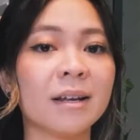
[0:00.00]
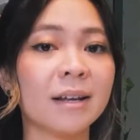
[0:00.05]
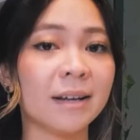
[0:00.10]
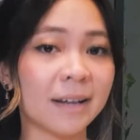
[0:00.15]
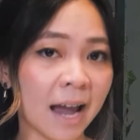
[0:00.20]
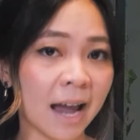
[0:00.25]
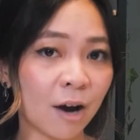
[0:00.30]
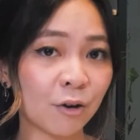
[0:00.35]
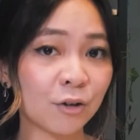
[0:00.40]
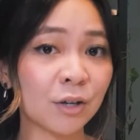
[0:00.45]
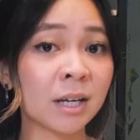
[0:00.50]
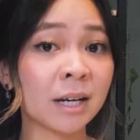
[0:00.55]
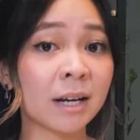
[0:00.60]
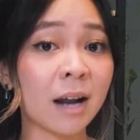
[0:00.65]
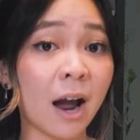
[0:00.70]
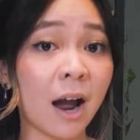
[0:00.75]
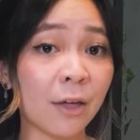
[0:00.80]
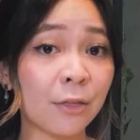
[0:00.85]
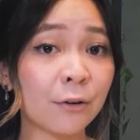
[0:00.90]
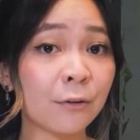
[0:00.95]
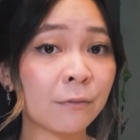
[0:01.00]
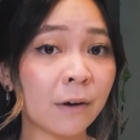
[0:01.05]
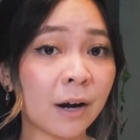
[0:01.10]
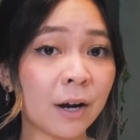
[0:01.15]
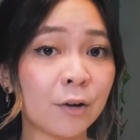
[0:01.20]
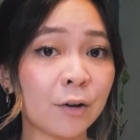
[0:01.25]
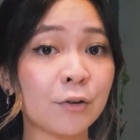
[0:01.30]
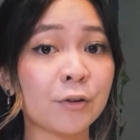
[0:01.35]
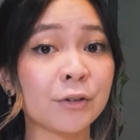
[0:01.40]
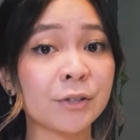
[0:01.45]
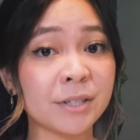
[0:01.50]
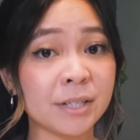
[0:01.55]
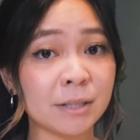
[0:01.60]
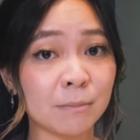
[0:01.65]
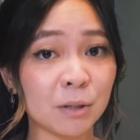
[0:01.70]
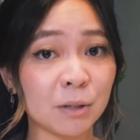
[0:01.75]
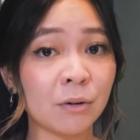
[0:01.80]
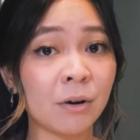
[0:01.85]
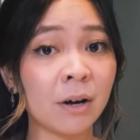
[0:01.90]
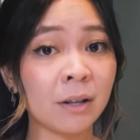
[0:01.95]
Now you can either file your
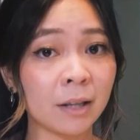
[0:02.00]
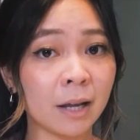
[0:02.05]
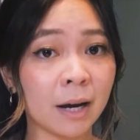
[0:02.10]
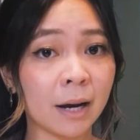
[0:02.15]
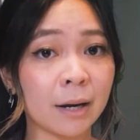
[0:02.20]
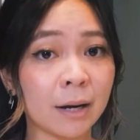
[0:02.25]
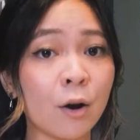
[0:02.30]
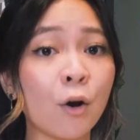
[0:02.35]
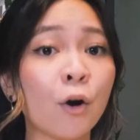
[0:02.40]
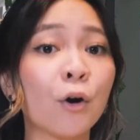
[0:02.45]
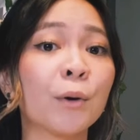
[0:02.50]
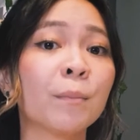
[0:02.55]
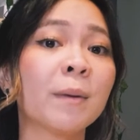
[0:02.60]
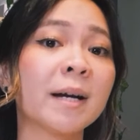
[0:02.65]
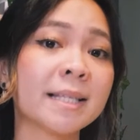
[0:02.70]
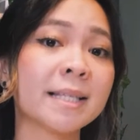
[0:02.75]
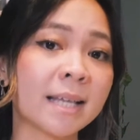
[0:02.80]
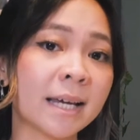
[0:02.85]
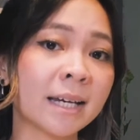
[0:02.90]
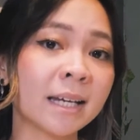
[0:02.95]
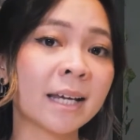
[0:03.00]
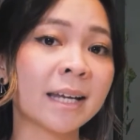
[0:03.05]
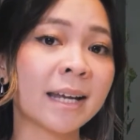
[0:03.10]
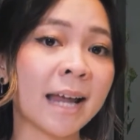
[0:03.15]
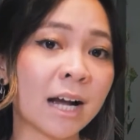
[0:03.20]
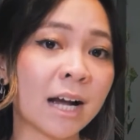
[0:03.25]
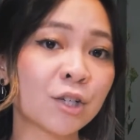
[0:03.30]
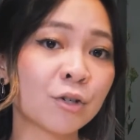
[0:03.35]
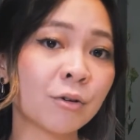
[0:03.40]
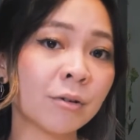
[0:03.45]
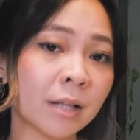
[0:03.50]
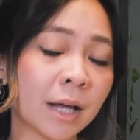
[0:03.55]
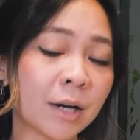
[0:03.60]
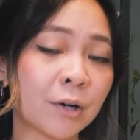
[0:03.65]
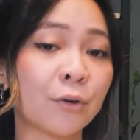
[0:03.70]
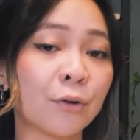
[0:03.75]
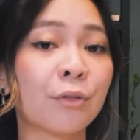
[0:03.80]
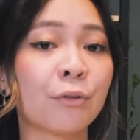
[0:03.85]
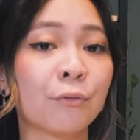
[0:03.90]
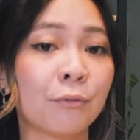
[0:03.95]
dispute online or by sending an actual
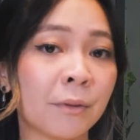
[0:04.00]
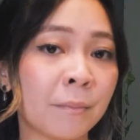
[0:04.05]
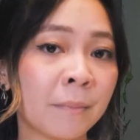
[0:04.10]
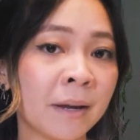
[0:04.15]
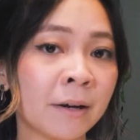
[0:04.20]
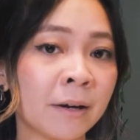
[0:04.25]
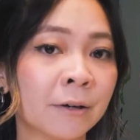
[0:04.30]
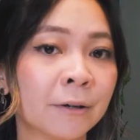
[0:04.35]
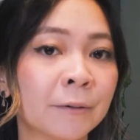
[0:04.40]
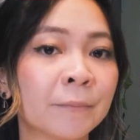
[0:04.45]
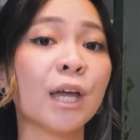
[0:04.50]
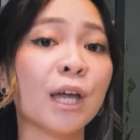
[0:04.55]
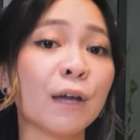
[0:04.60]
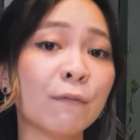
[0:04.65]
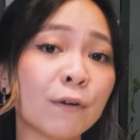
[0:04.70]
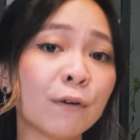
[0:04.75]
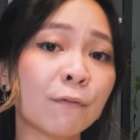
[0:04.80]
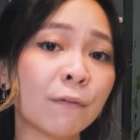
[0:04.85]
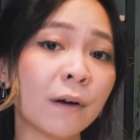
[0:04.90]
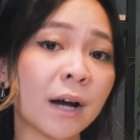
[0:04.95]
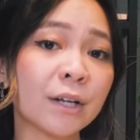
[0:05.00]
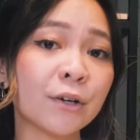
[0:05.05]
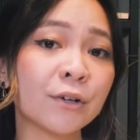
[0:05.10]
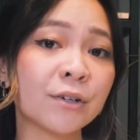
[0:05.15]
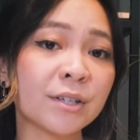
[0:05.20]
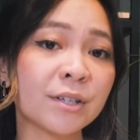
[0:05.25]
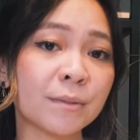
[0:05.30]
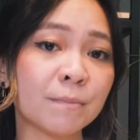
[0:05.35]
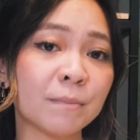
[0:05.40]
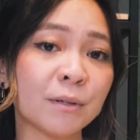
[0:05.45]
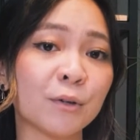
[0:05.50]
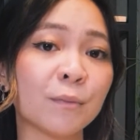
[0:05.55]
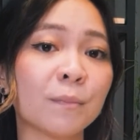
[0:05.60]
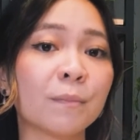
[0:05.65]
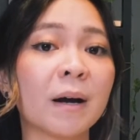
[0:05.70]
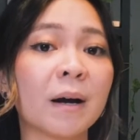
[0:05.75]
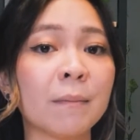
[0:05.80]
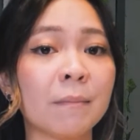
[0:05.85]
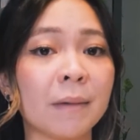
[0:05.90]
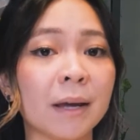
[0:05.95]
letter through the mail. If you find your dispute
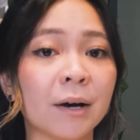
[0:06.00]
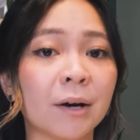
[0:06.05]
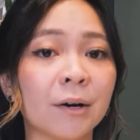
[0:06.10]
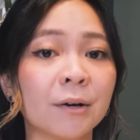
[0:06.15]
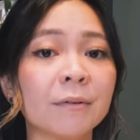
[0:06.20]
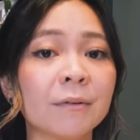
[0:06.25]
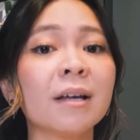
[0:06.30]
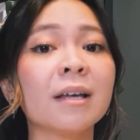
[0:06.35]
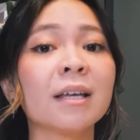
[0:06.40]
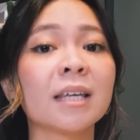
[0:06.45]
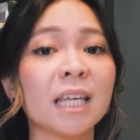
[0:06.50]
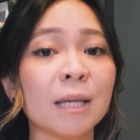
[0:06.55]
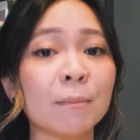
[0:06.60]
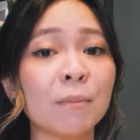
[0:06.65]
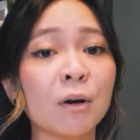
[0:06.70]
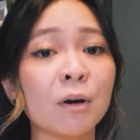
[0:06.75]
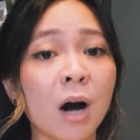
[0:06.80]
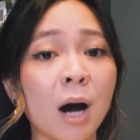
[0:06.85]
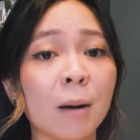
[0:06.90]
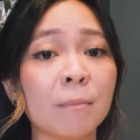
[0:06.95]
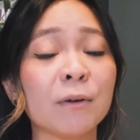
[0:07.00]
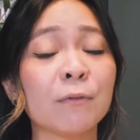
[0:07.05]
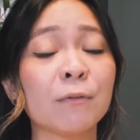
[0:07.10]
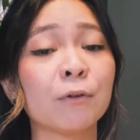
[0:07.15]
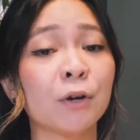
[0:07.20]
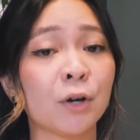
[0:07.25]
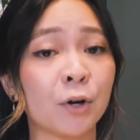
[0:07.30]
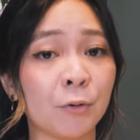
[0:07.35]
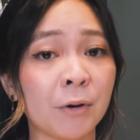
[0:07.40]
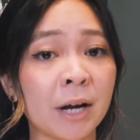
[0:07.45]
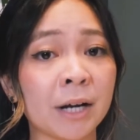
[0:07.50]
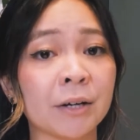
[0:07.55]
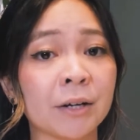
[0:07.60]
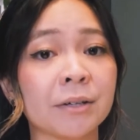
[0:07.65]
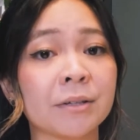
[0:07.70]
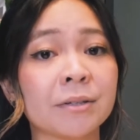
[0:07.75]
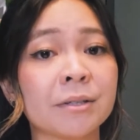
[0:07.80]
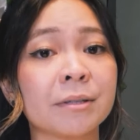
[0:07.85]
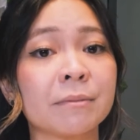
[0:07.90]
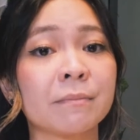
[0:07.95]
by mail, keep a copy for your
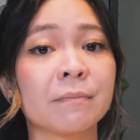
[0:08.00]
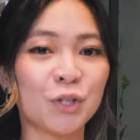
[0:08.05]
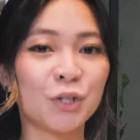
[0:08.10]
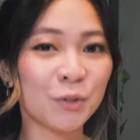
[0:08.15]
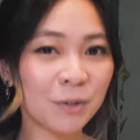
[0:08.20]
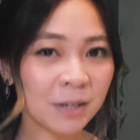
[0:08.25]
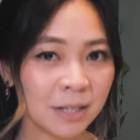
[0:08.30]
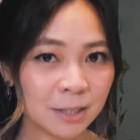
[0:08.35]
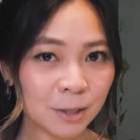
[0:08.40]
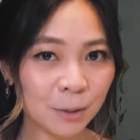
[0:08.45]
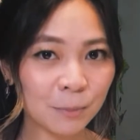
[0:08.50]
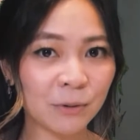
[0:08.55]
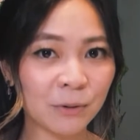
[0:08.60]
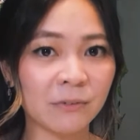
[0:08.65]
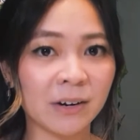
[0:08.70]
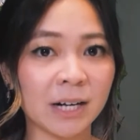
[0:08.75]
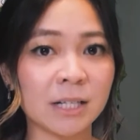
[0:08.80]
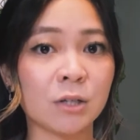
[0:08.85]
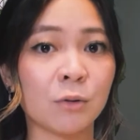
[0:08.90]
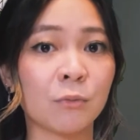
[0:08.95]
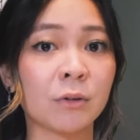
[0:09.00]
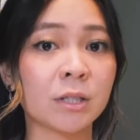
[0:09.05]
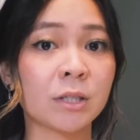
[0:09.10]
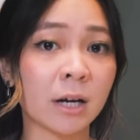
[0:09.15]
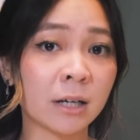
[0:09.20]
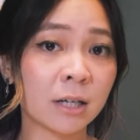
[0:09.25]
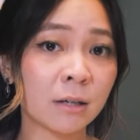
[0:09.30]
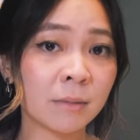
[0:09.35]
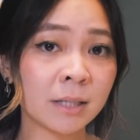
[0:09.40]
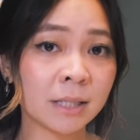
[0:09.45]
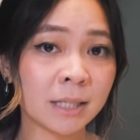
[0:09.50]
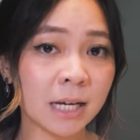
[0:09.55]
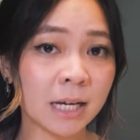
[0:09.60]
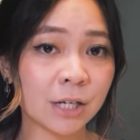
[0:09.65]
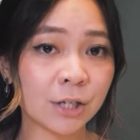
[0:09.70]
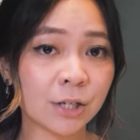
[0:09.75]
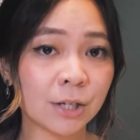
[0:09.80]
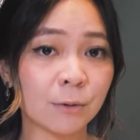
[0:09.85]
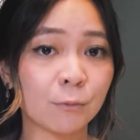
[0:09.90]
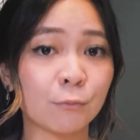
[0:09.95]
records. Doing so provides you with
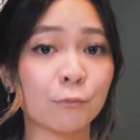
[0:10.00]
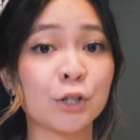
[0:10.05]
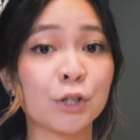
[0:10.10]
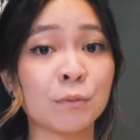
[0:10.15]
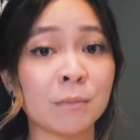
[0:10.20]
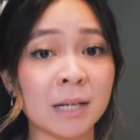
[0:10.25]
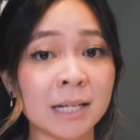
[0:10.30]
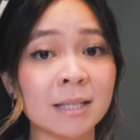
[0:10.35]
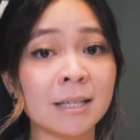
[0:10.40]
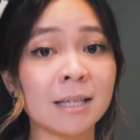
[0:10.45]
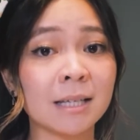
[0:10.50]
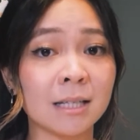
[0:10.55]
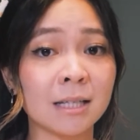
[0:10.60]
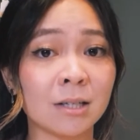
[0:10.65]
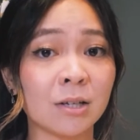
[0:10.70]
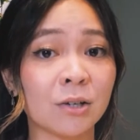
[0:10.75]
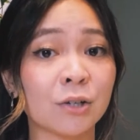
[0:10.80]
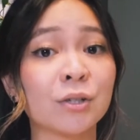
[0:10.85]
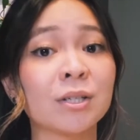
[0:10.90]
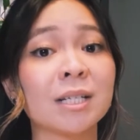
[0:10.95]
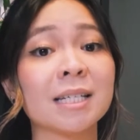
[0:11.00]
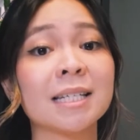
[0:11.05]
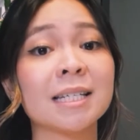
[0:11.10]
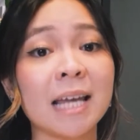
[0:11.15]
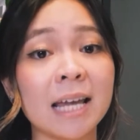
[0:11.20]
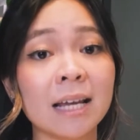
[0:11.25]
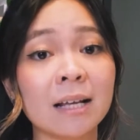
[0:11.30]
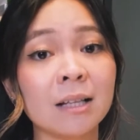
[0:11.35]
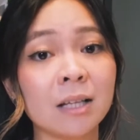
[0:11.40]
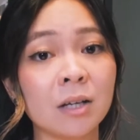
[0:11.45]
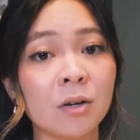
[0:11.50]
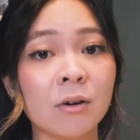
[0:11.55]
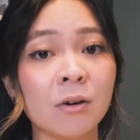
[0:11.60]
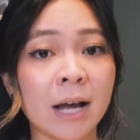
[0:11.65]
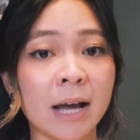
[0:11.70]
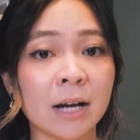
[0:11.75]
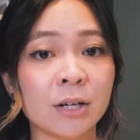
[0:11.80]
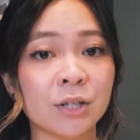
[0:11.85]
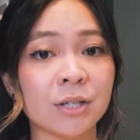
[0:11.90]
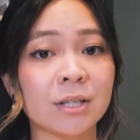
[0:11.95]
documentation, which makes it easier to take legal
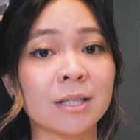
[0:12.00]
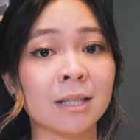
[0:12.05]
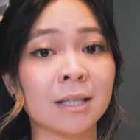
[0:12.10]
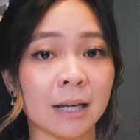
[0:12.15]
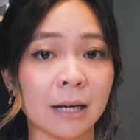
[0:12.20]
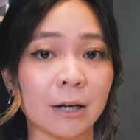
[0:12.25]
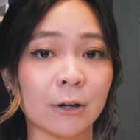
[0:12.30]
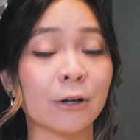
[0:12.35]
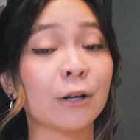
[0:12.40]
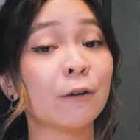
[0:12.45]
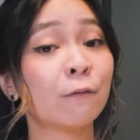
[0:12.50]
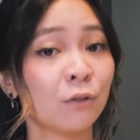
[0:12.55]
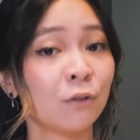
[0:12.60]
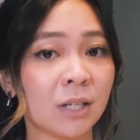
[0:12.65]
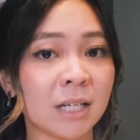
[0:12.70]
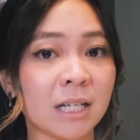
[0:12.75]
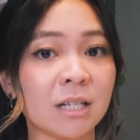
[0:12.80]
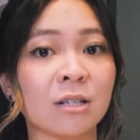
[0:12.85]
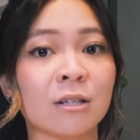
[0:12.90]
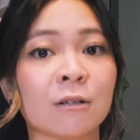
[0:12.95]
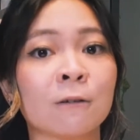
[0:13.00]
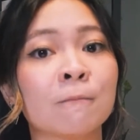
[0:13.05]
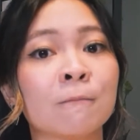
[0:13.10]
actions later if you need to.